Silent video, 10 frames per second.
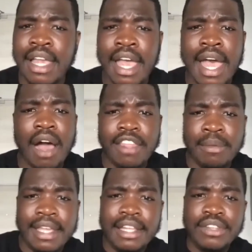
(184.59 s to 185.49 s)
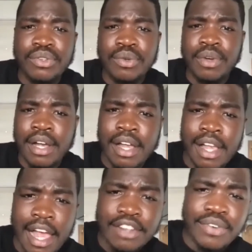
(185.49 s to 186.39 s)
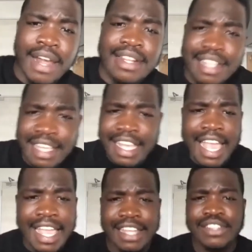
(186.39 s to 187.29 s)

how they begin to attract, engage,